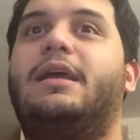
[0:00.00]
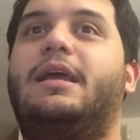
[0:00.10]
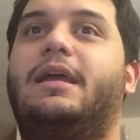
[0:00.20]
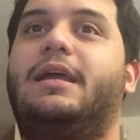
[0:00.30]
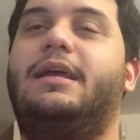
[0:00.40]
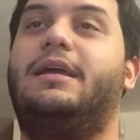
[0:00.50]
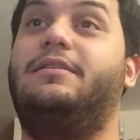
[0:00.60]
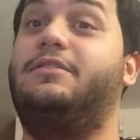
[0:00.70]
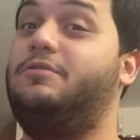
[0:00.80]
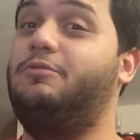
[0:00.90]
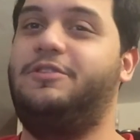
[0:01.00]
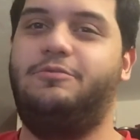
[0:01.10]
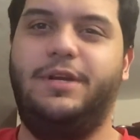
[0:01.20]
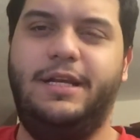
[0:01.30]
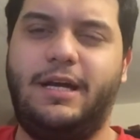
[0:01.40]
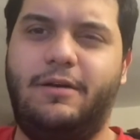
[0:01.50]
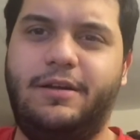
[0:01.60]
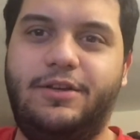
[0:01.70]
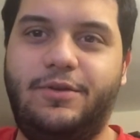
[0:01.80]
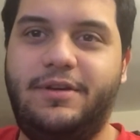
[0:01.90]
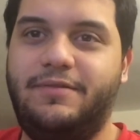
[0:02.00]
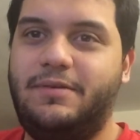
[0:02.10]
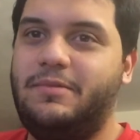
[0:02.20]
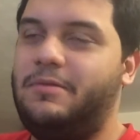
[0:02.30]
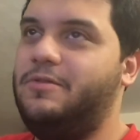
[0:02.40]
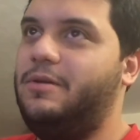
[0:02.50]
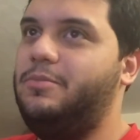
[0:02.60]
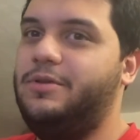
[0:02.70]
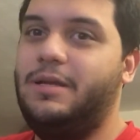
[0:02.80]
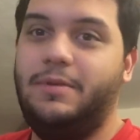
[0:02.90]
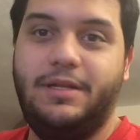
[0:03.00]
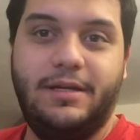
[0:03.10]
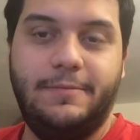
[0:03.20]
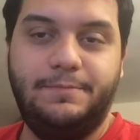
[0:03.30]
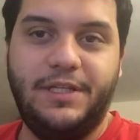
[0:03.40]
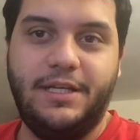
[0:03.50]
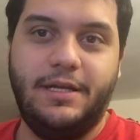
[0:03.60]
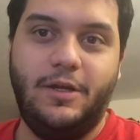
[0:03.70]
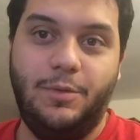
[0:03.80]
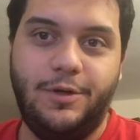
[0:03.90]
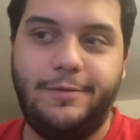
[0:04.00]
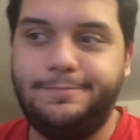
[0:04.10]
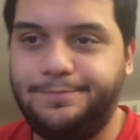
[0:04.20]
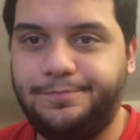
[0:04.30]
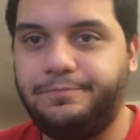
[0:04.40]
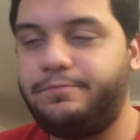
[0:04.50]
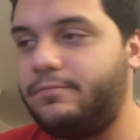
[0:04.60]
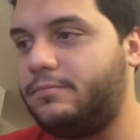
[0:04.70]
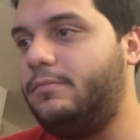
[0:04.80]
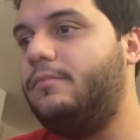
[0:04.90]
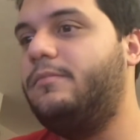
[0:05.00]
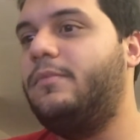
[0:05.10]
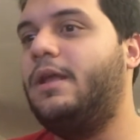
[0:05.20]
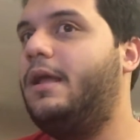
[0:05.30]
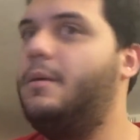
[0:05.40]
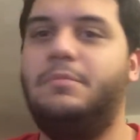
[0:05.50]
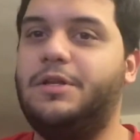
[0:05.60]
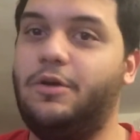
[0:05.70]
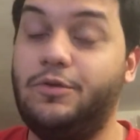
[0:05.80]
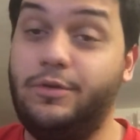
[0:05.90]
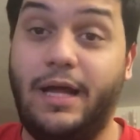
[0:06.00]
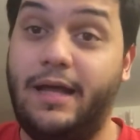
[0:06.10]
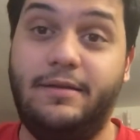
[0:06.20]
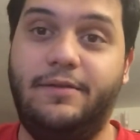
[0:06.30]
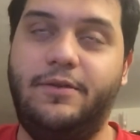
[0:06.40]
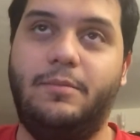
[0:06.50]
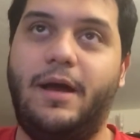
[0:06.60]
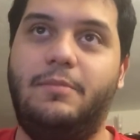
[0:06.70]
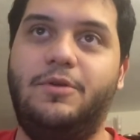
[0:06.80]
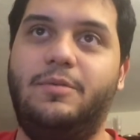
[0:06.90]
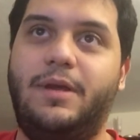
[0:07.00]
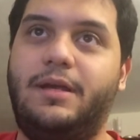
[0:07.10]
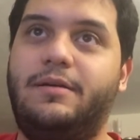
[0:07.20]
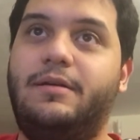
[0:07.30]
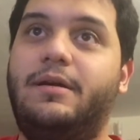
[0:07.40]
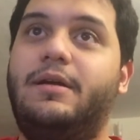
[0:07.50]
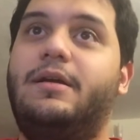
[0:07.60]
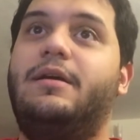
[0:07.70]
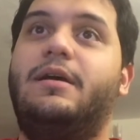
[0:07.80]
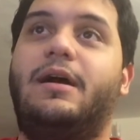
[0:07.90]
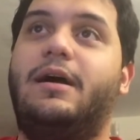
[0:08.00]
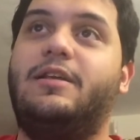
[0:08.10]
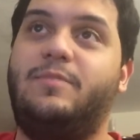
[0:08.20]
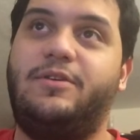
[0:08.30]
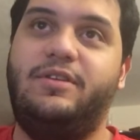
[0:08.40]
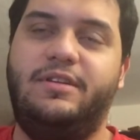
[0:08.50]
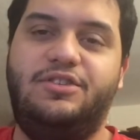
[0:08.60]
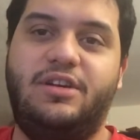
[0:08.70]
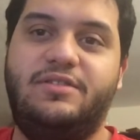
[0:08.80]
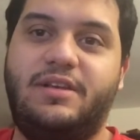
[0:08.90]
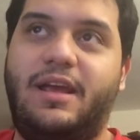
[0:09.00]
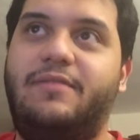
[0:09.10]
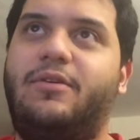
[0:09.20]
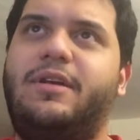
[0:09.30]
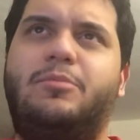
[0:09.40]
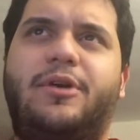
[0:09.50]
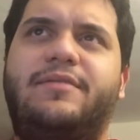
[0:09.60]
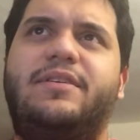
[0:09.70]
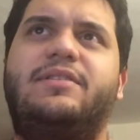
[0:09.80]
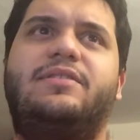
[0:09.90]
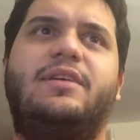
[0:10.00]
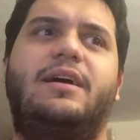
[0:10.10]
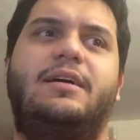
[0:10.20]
And it's really counterintuitive. Sometimes you want to put them in the humidor, but don't do that. If you buy a Muni Maker, especially the Judd Scave or the Brevas,